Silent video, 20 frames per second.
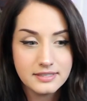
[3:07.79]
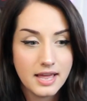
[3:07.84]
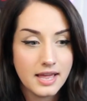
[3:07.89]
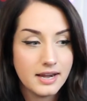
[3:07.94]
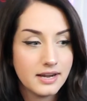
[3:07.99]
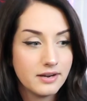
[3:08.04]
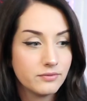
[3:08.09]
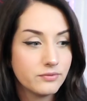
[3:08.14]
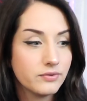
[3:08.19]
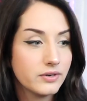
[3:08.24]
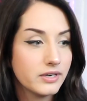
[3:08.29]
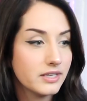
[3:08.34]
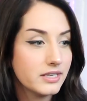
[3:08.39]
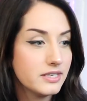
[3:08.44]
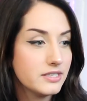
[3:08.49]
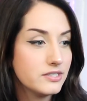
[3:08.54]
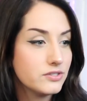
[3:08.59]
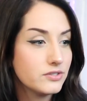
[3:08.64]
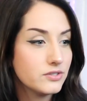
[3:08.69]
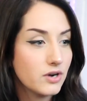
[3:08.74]
And it
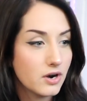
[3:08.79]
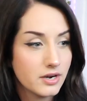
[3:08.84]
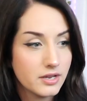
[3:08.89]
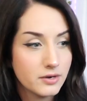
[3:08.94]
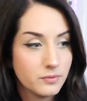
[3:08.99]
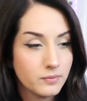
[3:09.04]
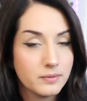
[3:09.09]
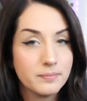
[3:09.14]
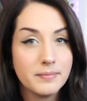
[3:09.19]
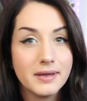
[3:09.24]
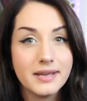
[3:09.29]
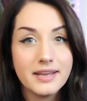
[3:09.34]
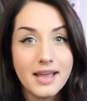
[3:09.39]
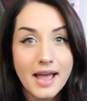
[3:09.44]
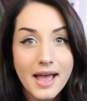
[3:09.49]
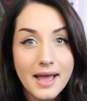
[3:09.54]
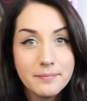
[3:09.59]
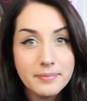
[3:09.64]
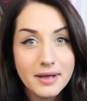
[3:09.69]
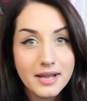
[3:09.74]
really started with my
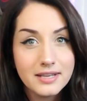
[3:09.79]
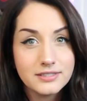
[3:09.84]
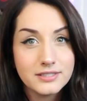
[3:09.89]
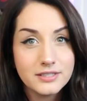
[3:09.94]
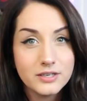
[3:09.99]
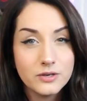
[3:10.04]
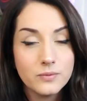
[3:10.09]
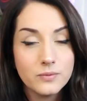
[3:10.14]
cat passing